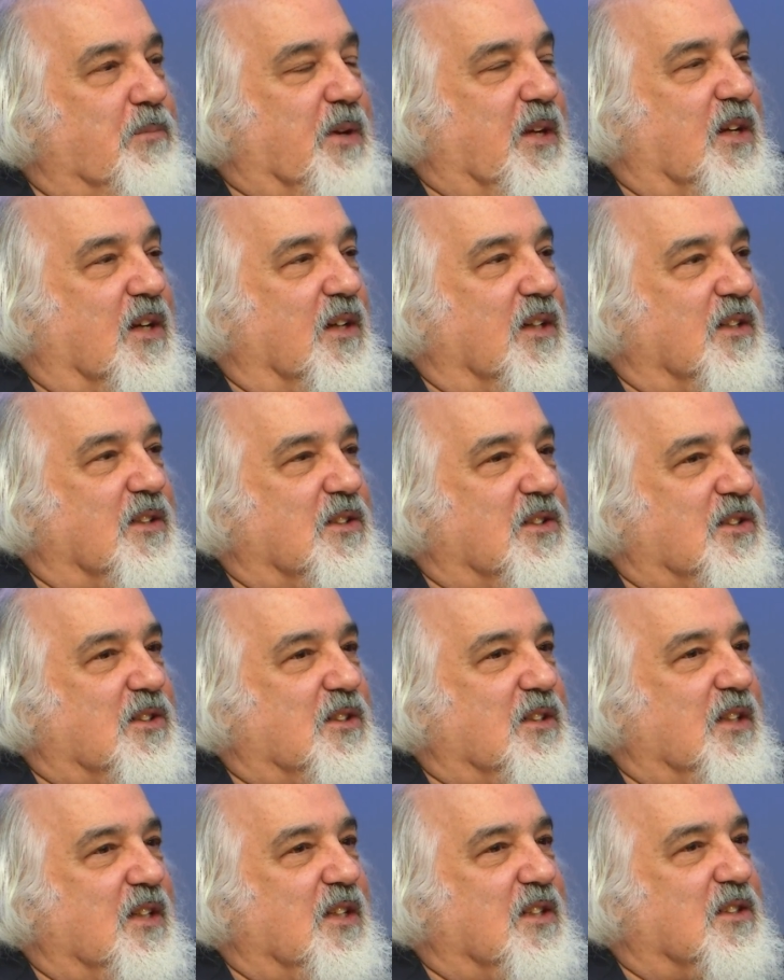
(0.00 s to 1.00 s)

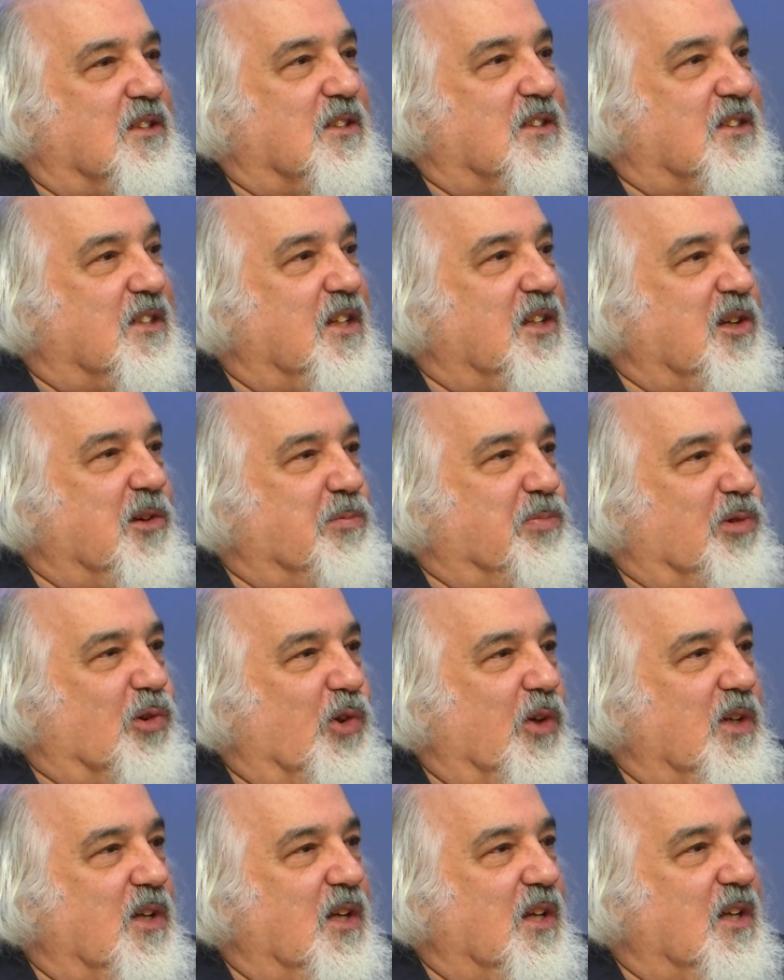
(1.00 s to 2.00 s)
because he's a city
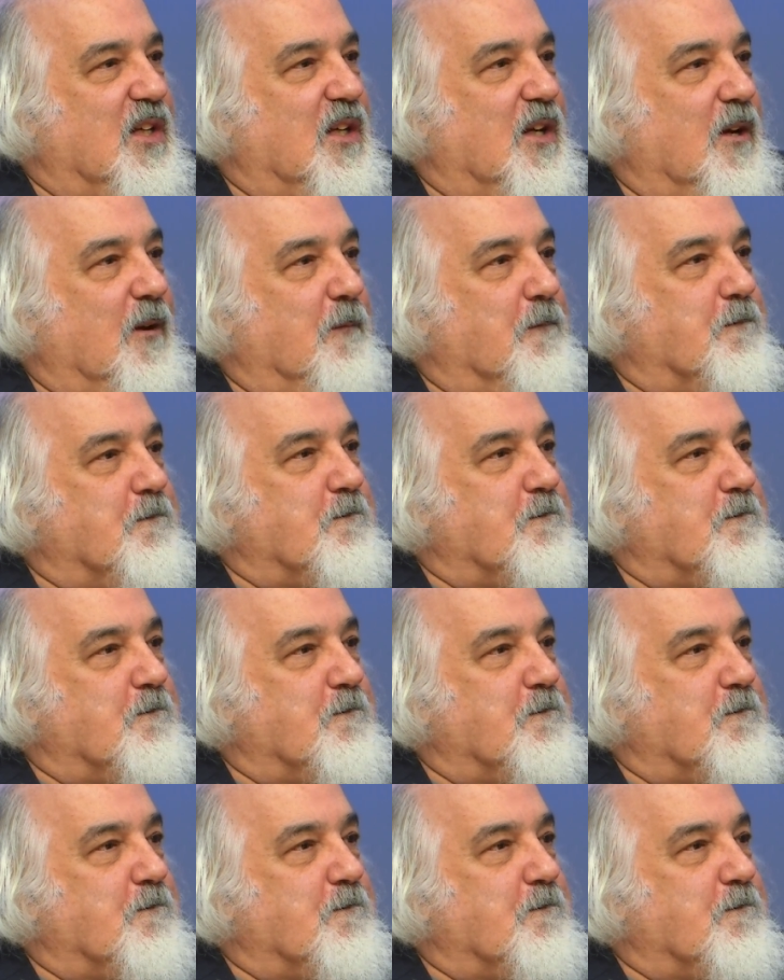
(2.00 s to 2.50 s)
employee.